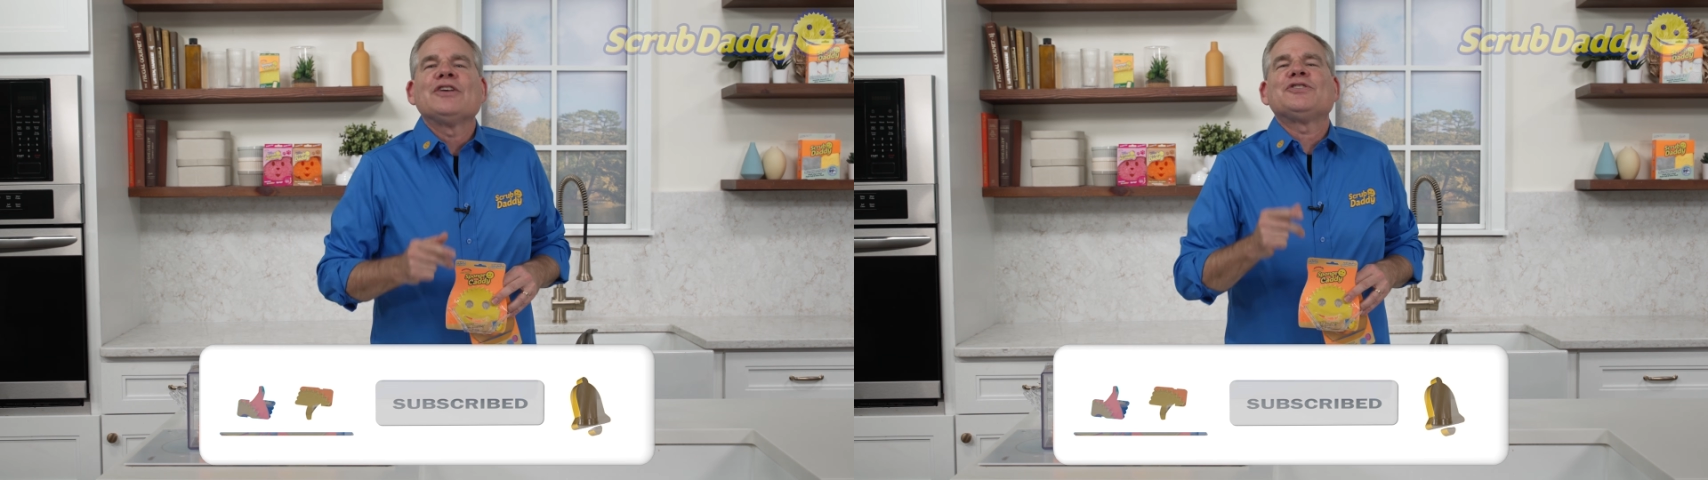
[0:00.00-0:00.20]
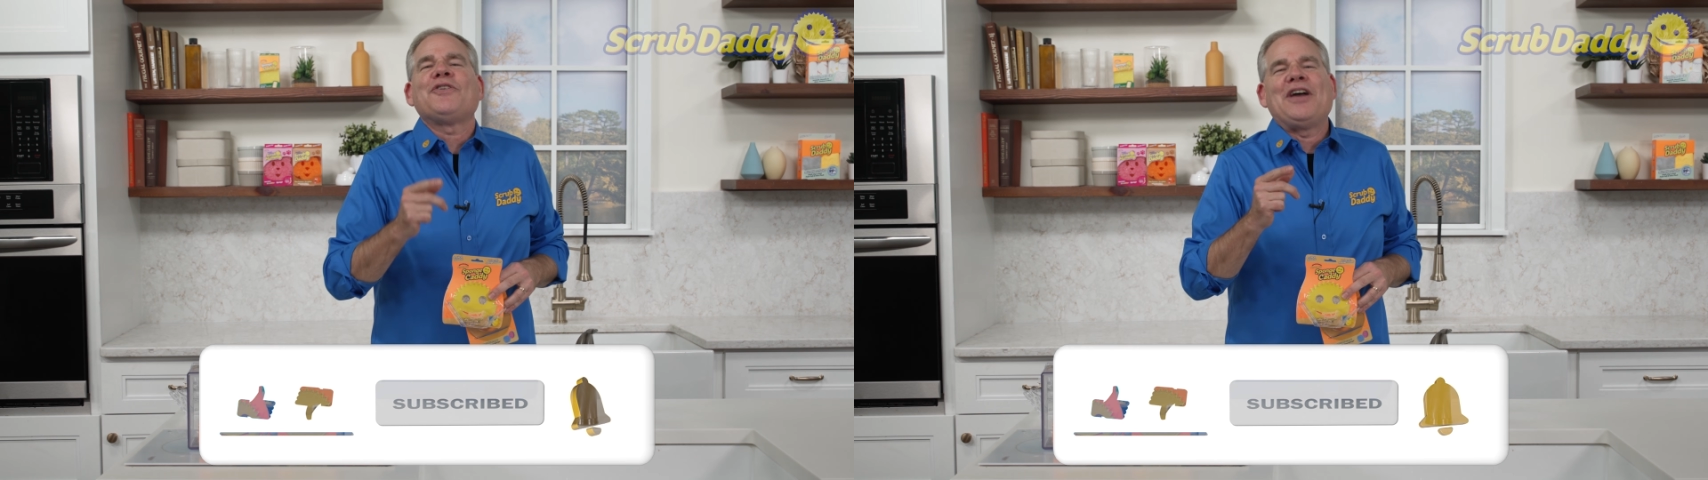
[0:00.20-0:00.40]

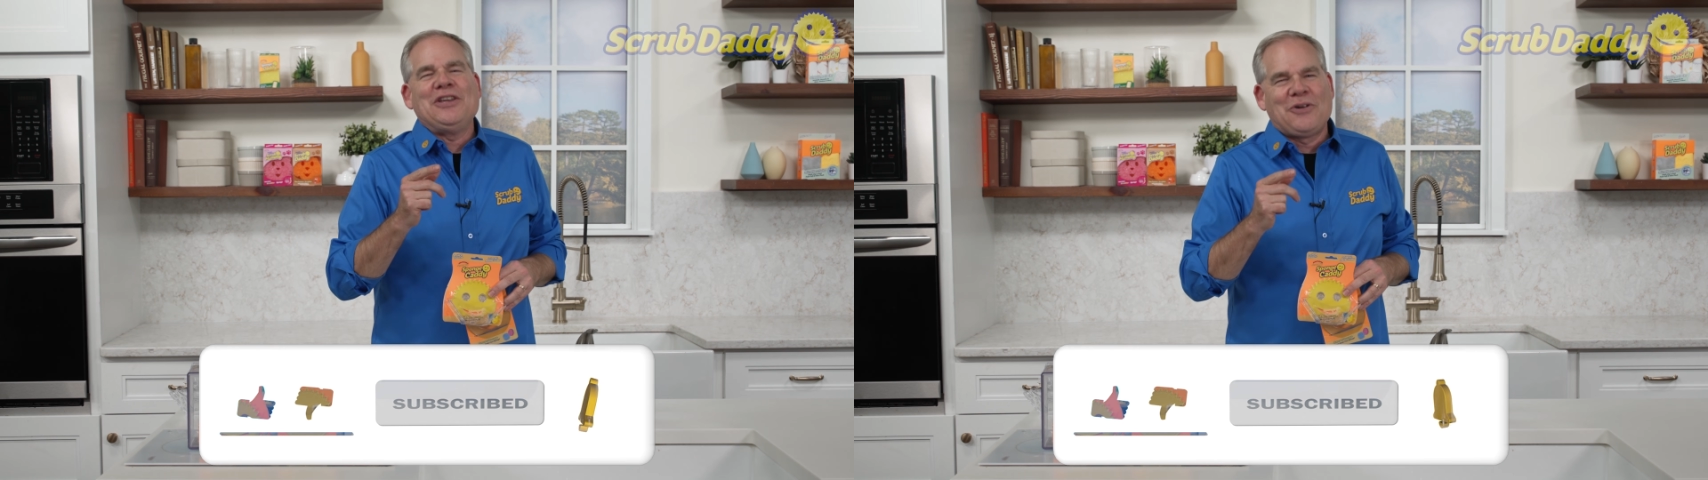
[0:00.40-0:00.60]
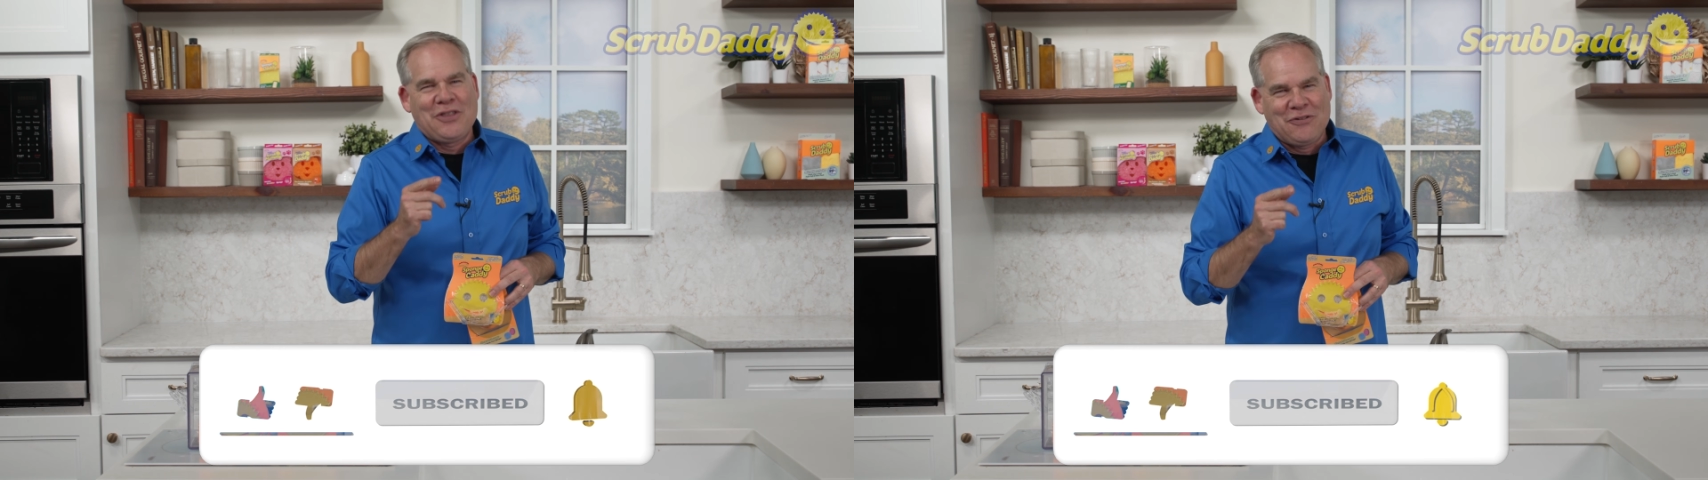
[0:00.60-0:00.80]
so that
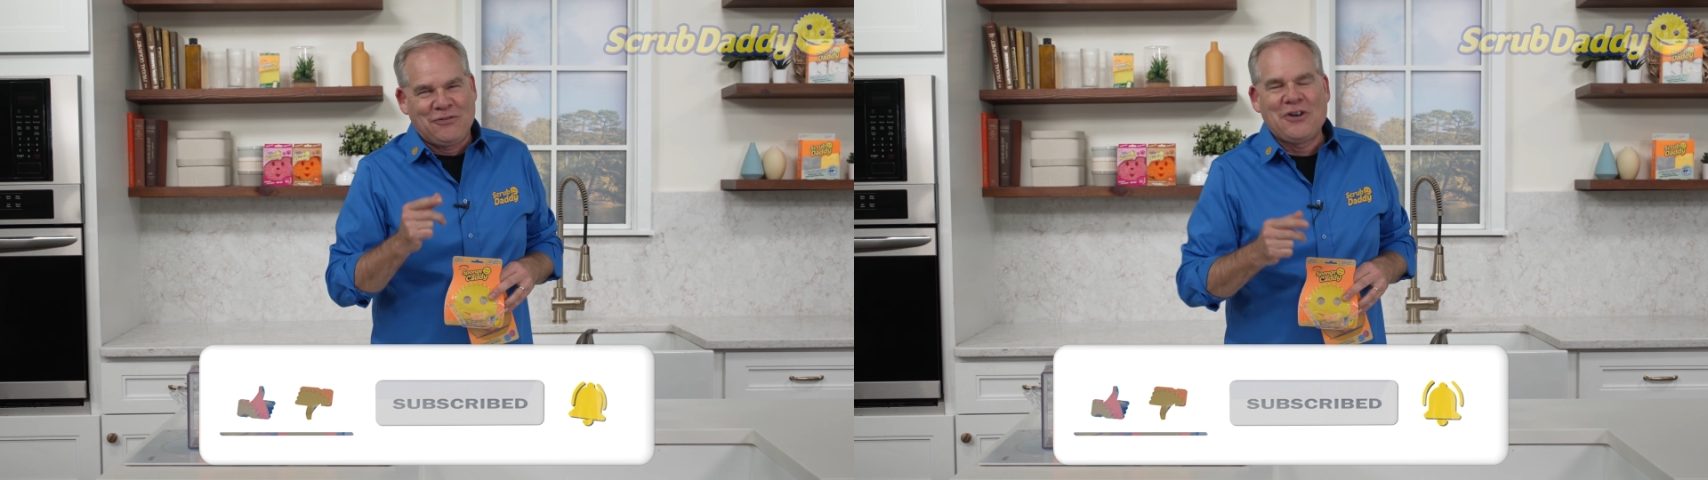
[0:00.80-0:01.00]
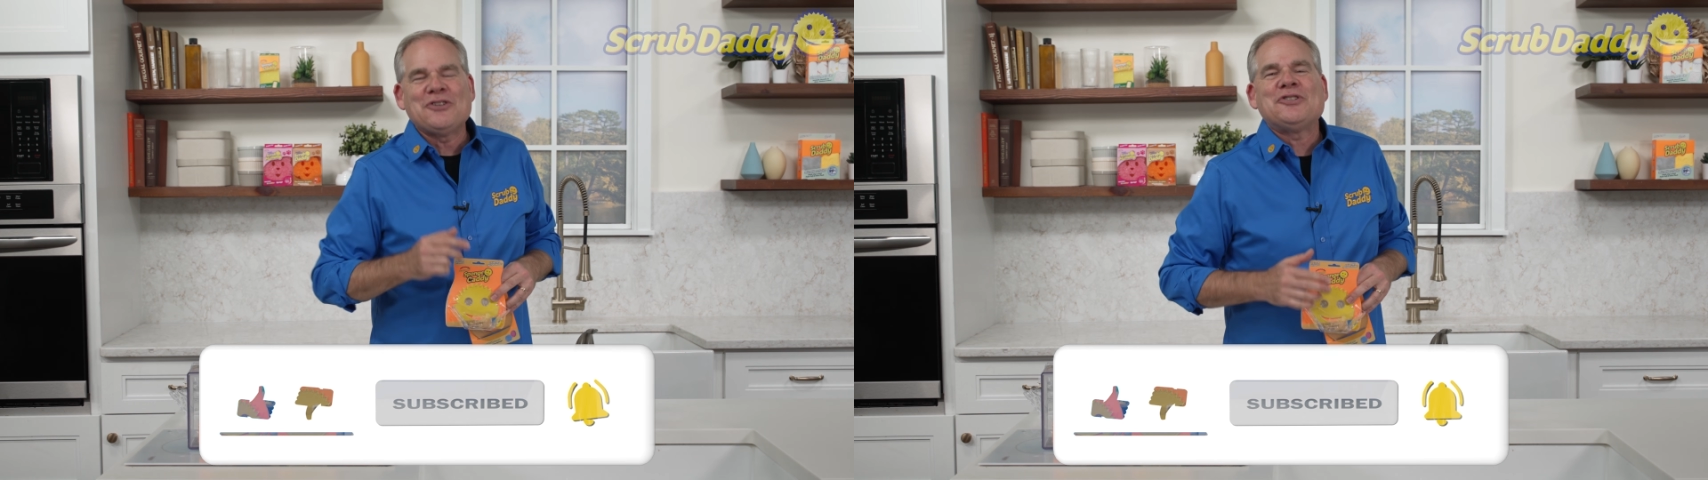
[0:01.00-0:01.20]
you're the
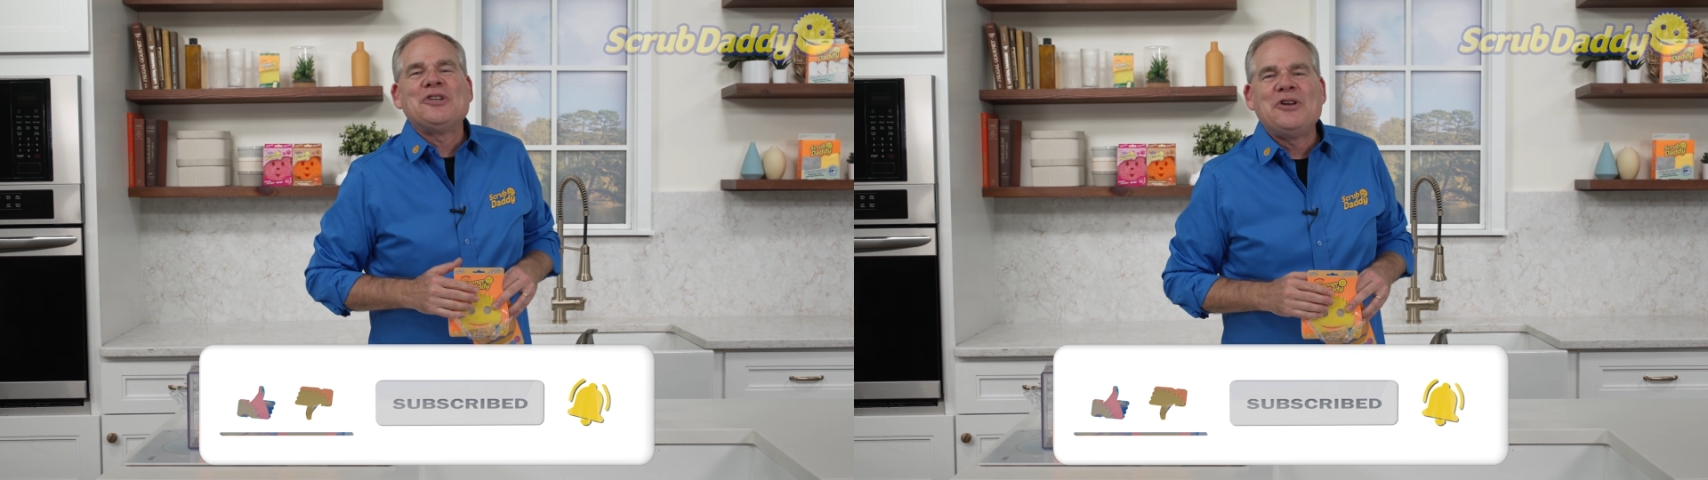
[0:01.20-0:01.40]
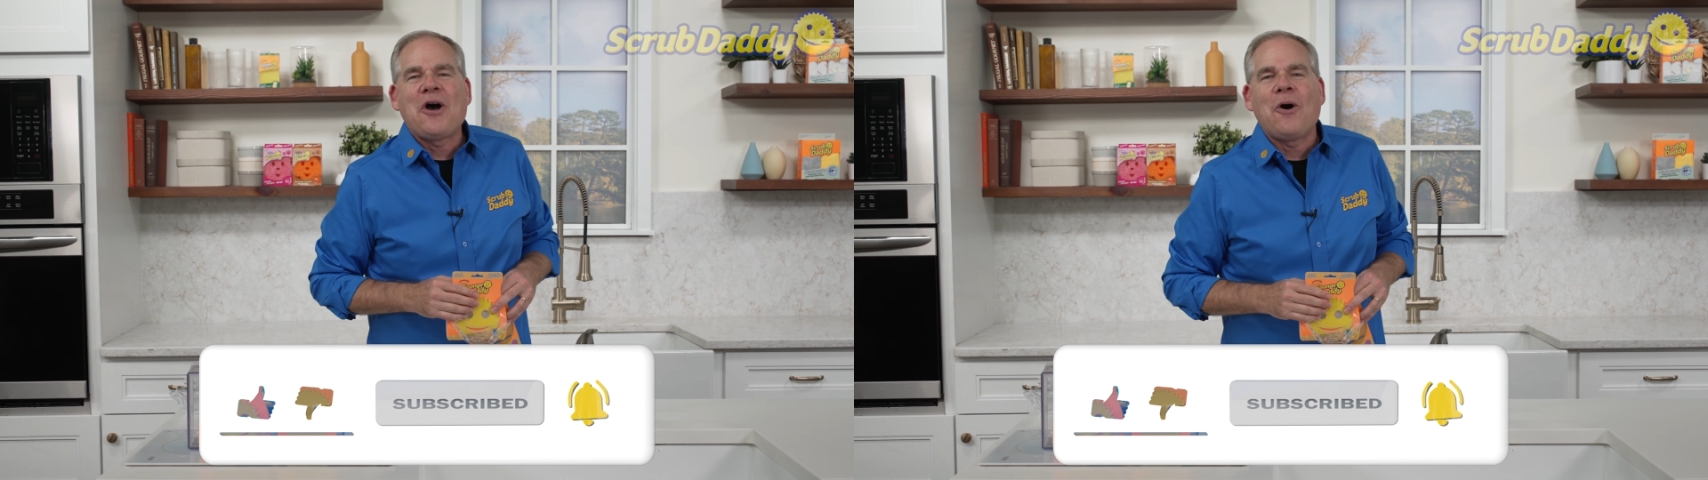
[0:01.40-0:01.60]
first
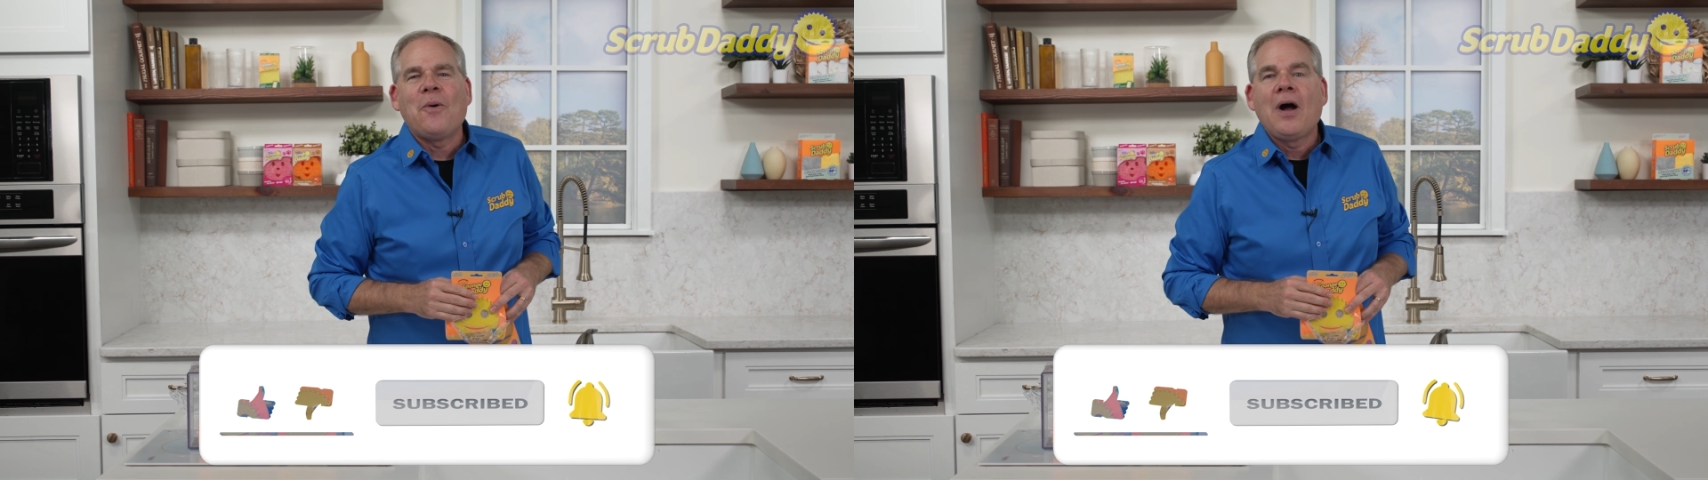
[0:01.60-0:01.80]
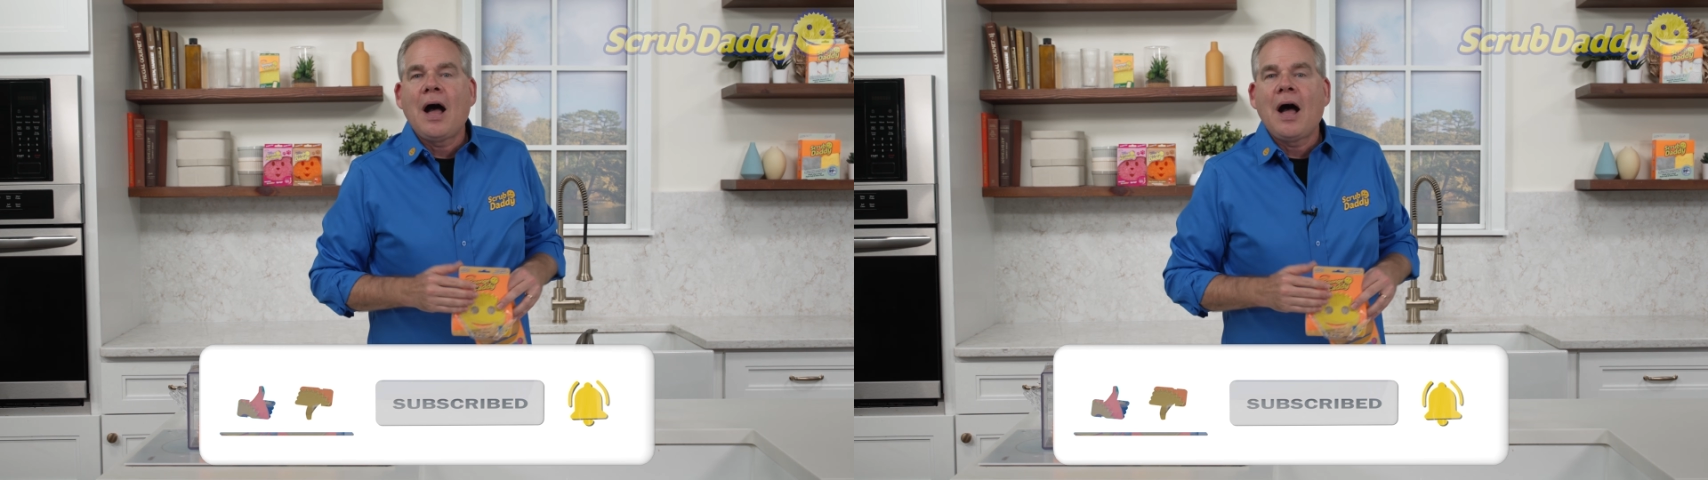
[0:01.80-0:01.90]
to know